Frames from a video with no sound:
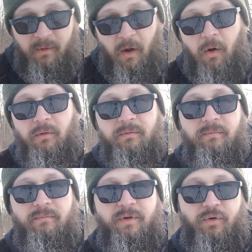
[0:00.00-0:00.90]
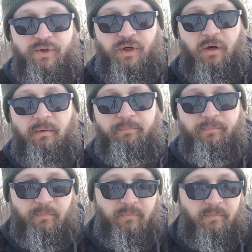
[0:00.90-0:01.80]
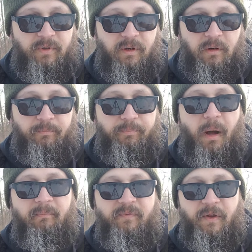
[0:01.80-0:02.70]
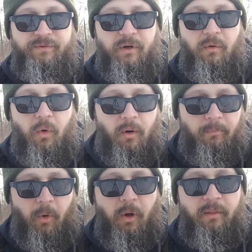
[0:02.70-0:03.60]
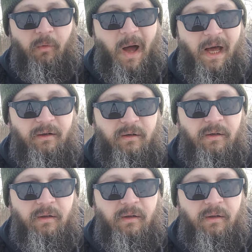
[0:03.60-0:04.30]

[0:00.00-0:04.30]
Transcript: though, use your pump filter or boil the water